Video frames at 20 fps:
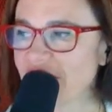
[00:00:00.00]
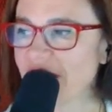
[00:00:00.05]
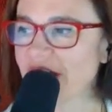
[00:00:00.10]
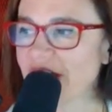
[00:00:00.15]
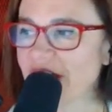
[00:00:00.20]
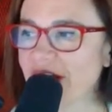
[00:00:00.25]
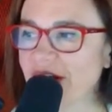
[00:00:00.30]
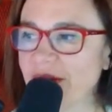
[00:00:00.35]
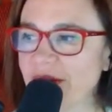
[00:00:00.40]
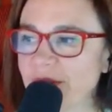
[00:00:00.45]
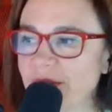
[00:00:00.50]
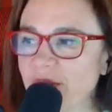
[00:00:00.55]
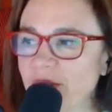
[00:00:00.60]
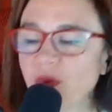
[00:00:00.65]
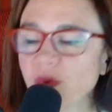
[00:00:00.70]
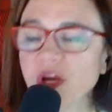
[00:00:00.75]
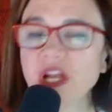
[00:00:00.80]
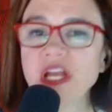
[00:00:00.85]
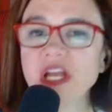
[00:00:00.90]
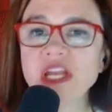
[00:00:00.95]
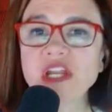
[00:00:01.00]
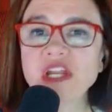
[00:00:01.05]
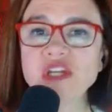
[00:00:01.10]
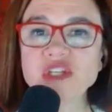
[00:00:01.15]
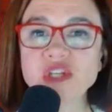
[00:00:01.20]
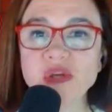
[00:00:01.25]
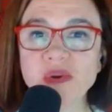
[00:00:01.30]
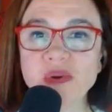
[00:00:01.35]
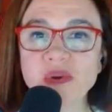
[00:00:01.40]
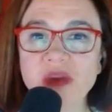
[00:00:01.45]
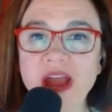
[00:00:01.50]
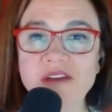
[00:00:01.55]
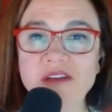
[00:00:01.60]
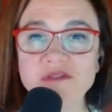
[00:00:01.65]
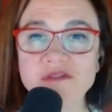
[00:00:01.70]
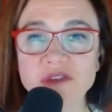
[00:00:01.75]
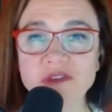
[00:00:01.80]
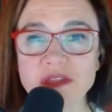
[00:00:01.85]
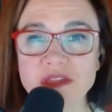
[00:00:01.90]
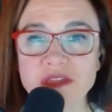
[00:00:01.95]
We're going to do
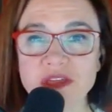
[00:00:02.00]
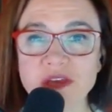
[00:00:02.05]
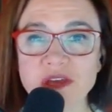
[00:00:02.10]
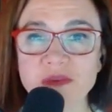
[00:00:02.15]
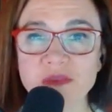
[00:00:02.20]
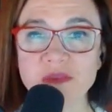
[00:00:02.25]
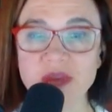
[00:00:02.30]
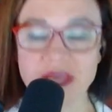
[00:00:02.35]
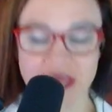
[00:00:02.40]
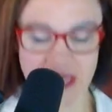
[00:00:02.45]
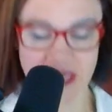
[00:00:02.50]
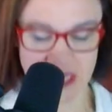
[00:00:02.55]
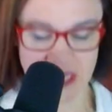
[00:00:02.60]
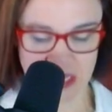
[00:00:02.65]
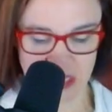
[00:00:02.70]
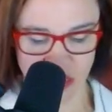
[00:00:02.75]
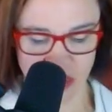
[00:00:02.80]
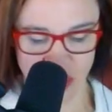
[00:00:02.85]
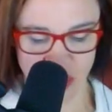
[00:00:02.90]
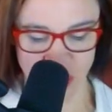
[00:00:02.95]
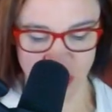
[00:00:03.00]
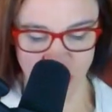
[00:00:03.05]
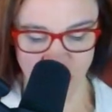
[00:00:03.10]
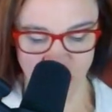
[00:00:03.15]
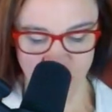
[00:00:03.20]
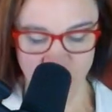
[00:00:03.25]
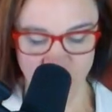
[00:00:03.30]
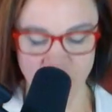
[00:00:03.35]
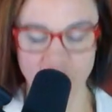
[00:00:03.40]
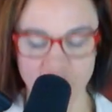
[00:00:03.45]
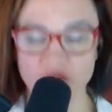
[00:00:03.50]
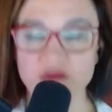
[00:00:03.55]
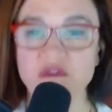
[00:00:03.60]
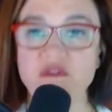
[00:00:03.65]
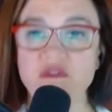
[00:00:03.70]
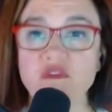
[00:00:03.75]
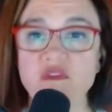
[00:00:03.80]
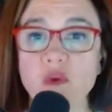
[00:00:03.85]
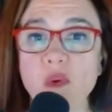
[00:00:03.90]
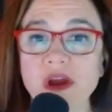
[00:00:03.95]
everything we can to
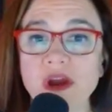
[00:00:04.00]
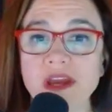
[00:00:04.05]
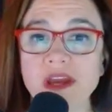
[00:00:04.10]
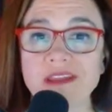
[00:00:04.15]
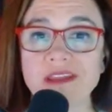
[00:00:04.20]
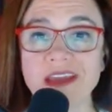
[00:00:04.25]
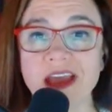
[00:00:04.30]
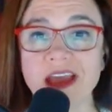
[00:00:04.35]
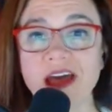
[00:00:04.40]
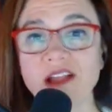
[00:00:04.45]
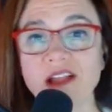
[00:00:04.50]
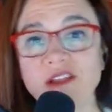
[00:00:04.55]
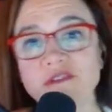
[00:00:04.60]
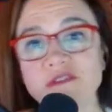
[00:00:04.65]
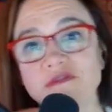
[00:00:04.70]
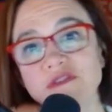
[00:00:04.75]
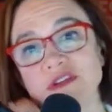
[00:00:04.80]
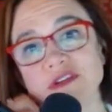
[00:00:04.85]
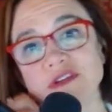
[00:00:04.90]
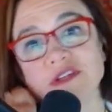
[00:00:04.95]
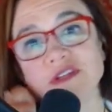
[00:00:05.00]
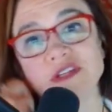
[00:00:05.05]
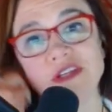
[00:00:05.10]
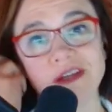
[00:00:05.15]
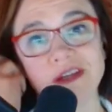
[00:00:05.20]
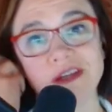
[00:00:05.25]
avoid the elephant